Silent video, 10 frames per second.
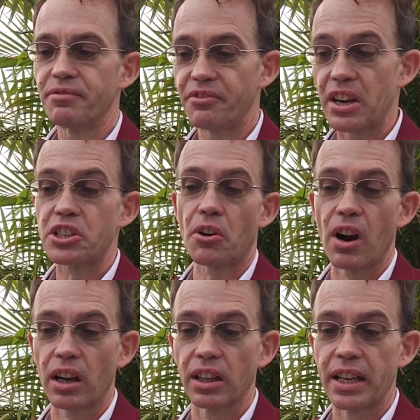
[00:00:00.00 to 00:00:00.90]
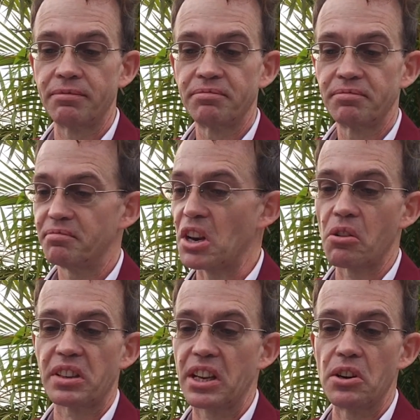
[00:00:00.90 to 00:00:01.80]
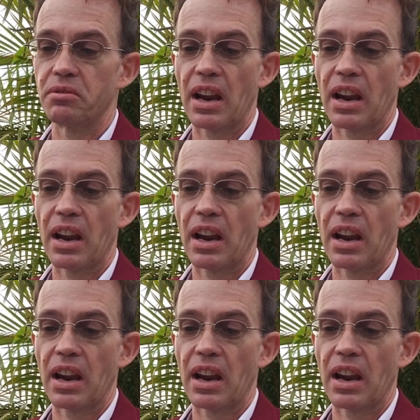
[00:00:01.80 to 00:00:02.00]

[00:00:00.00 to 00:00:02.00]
Fish are ugly. No cute,